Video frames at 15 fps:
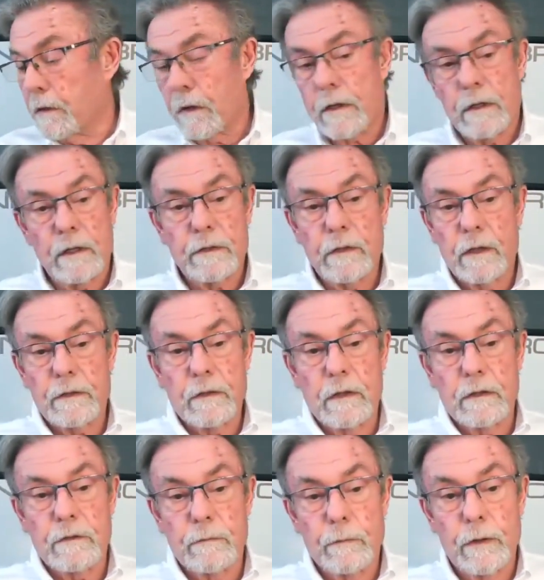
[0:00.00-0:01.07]
to be looking at,
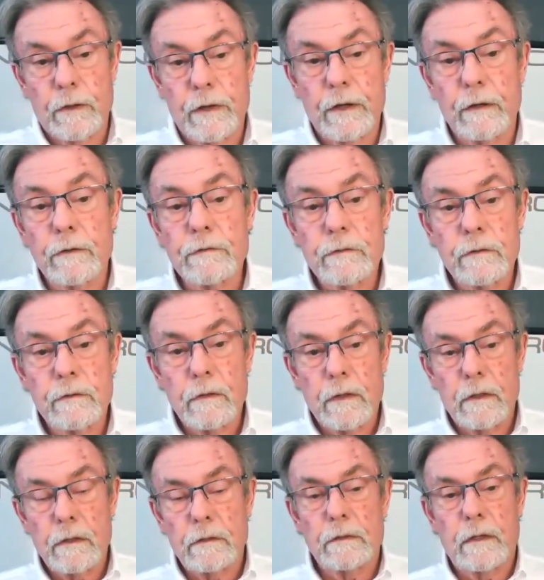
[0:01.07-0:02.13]
at, at the rear gears
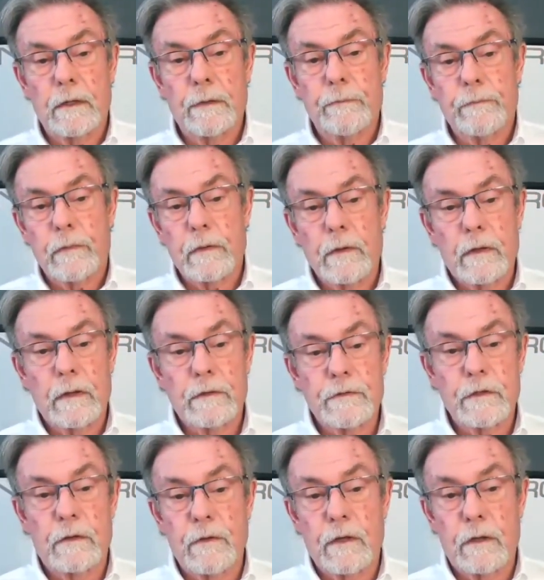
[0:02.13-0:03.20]
and uh,
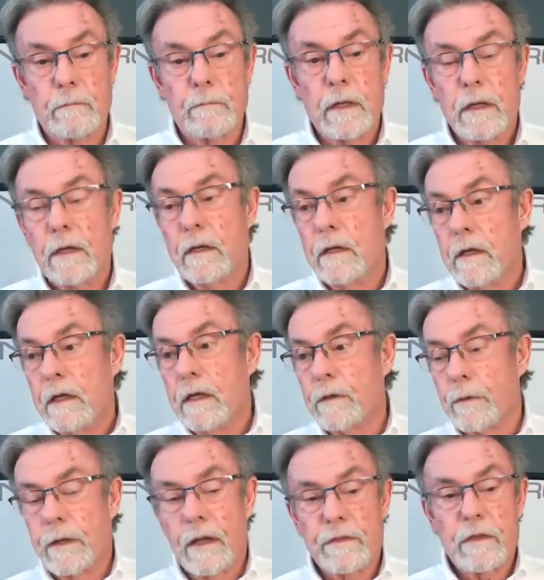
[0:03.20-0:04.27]
and see if you can
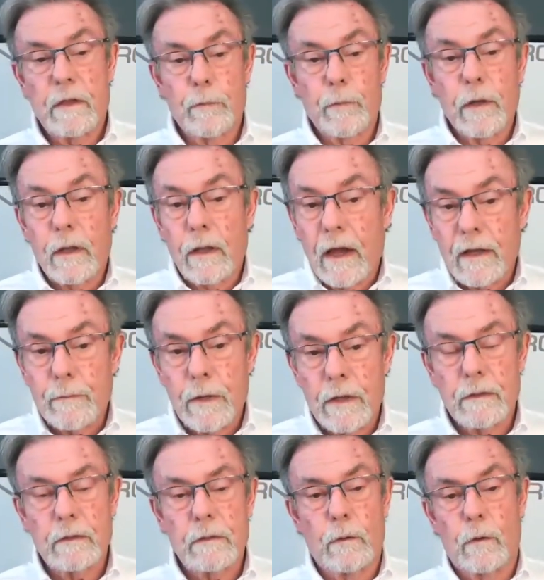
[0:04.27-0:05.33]
either get them realigned
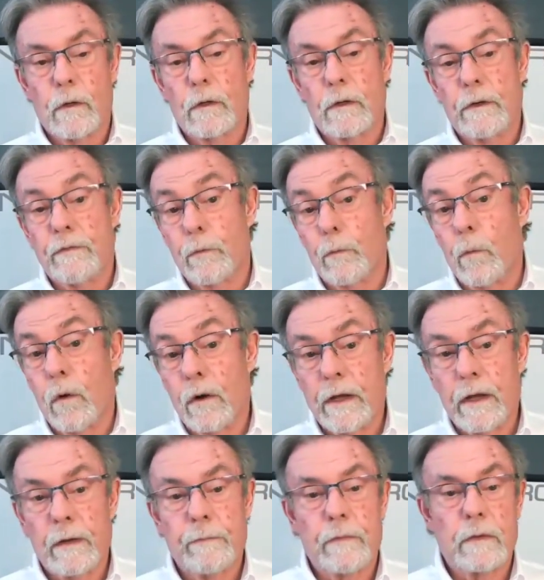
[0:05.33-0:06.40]
better or if they're
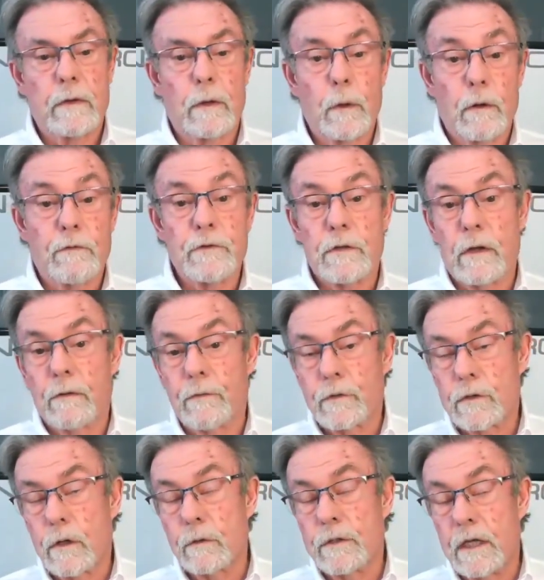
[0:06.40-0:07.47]
worn out, or,
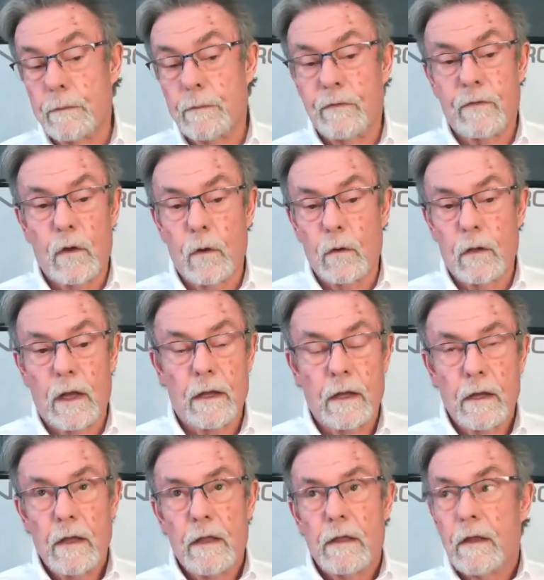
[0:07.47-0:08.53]
or if you go deep, if you go
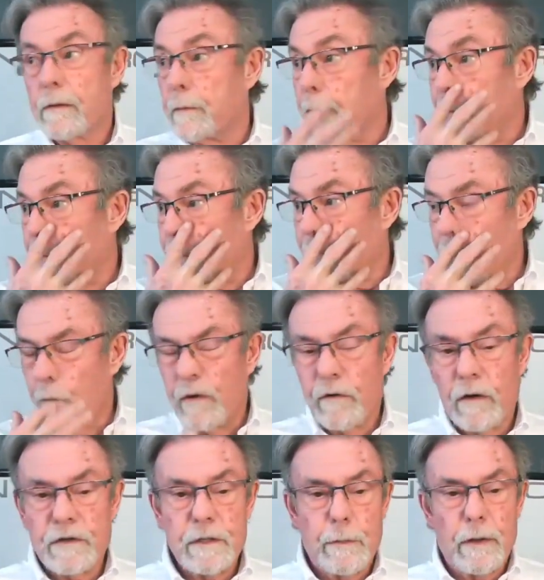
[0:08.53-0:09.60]
like I mean,
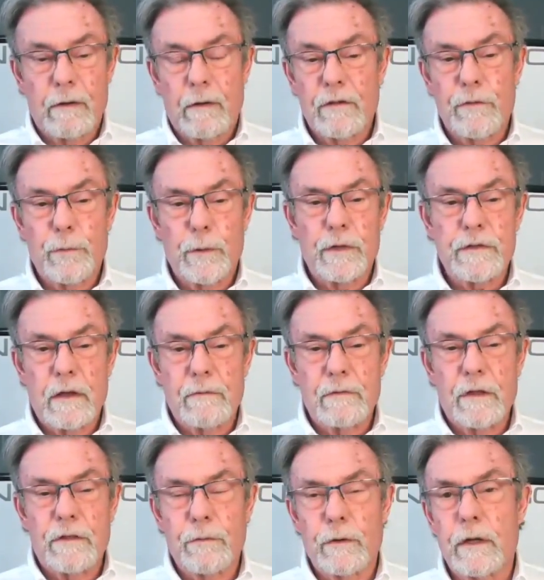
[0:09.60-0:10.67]
we were typically on
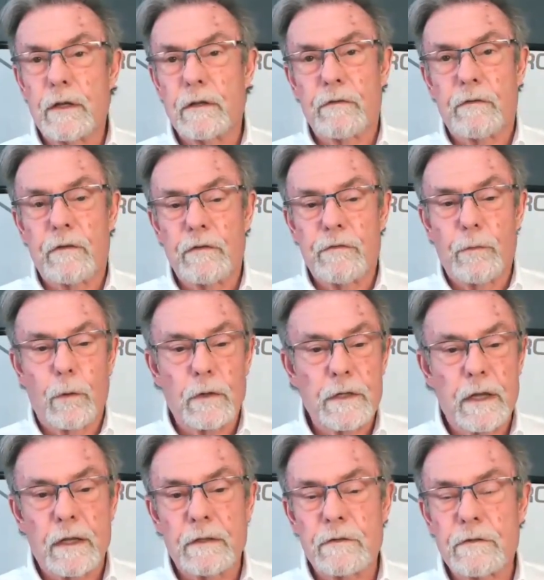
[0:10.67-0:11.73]
373 and
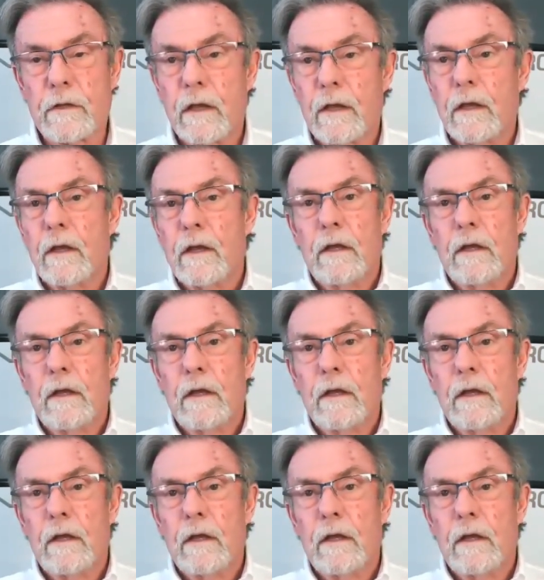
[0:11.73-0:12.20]
410s